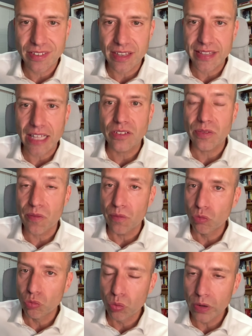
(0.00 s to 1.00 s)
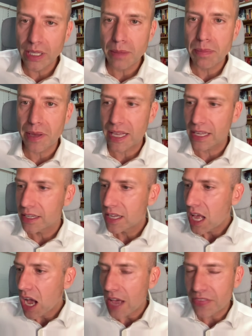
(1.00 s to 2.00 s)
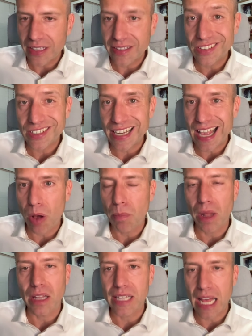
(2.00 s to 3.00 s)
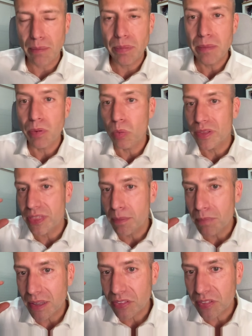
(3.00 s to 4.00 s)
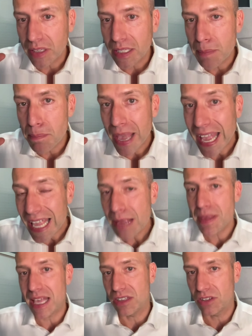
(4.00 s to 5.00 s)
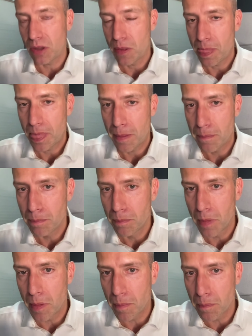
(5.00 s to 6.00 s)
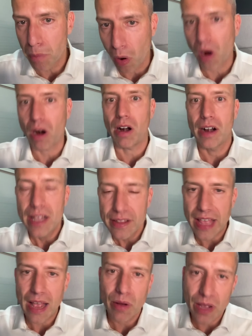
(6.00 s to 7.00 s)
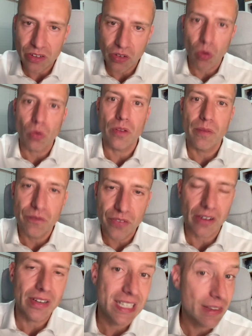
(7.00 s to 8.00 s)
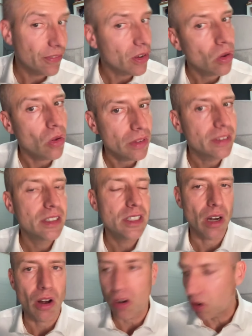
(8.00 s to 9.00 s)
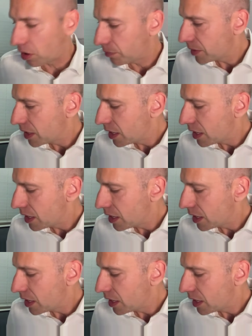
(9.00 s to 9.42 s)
that's really big. I think that's going to help a lot of people with the monthly payments bar that is very difficult to hurdle.